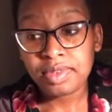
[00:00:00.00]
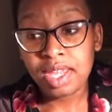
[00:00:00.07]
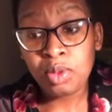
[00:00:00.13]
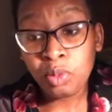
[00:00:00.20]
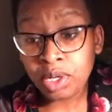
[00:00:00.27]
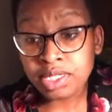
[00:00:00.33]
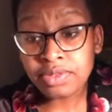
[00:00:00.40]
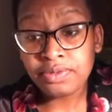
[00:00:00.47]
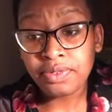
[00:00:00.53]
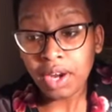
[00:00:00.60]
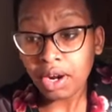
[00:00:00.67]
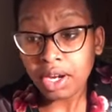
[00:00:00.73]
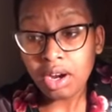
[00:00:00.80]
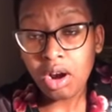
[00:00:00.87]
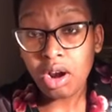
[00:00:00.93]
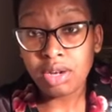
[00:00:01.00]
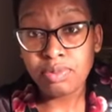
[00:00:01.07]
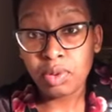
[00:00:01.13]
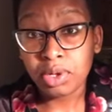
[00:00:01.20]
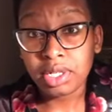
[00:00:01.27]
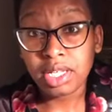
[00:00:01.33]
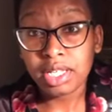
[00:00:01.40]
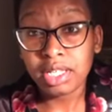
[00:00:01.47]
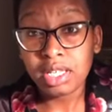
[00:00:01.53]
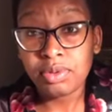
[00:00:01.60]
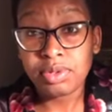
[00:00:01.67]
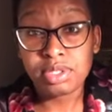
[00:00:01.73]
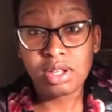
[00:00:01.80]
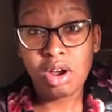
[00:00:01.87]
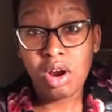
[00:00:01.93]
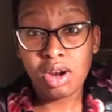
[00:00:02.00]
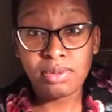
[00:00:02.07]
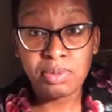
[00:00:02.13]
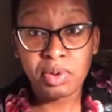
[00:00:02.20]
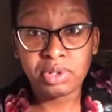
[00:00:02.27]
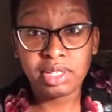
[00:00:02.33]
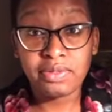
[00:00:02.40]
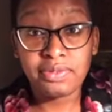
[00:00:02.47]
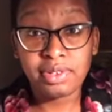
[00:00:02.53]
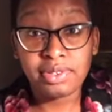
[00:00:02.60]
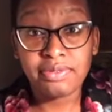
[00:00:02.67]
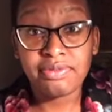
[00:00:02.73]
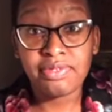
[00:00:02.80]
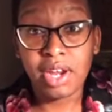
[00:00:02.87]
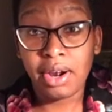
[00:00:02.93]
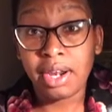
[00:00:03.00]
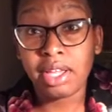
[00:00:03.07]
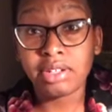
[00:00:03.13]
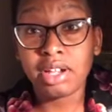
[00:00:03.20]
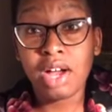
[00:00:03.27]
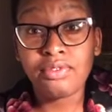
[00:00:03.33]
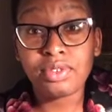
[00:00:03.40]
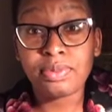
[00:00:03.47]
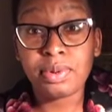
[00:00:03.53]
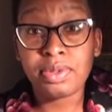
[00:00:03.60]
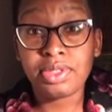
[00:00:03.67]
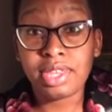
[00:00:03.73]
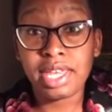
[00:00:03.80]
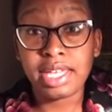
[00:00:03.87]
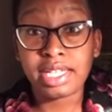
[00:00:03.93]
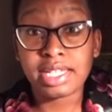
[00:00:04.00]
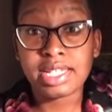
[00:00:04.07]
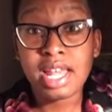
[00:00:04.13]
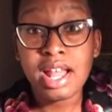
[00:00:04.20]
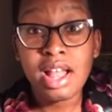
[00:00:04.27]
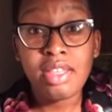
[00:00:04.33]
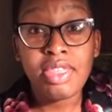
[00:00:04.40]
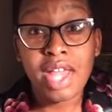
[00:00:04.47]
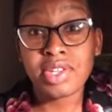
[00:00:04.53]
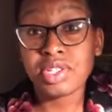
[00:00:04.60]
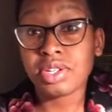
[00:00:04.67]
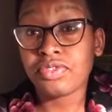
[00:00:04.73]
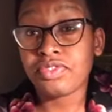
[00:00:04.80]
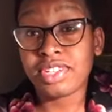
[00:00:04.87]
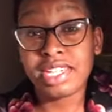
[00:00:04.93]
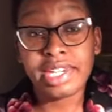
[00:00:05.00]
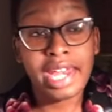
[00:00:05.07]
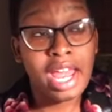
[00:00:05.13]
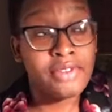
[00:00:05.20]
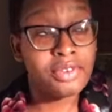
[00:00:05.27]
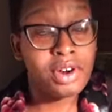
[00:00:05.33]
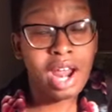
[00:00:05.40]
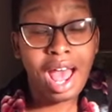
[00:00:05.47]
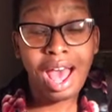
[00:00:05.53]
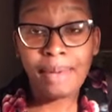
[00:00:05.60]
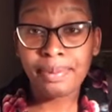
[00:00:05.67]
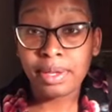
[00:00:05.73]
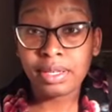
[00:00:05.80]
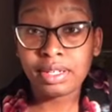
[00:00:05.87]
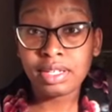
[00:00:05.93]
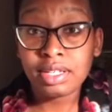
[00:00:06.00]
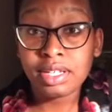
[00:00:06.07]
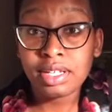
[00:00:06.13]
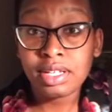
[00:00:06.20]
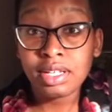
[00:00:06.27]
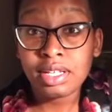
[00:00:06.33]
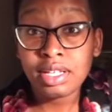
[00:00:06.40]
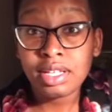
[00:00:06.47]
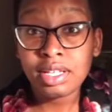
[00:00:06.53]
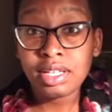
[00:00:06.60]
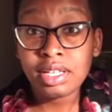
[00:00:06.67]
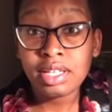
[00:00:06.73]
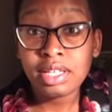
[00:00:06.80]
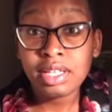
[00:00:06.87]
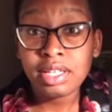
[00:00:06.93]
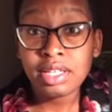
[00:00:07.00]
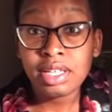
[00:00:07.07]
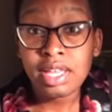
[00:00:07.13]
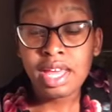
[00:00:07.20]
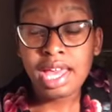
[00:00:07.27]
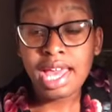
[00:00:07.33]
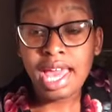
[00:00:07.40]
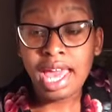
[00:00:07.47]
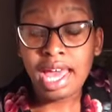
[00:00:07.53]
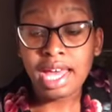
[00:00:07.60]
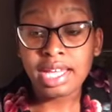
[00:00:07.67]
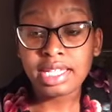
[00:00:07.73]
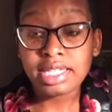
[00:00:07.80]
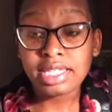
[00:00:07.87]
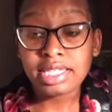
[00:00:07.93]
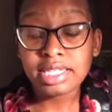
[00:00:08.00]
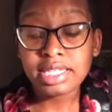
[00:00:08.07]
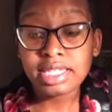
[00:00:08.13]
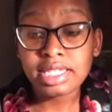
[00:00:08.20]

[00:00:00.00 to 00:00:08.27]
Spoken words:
It was a very hard morning. It was a hard morning full of very uncomfortable things that should have never happened. And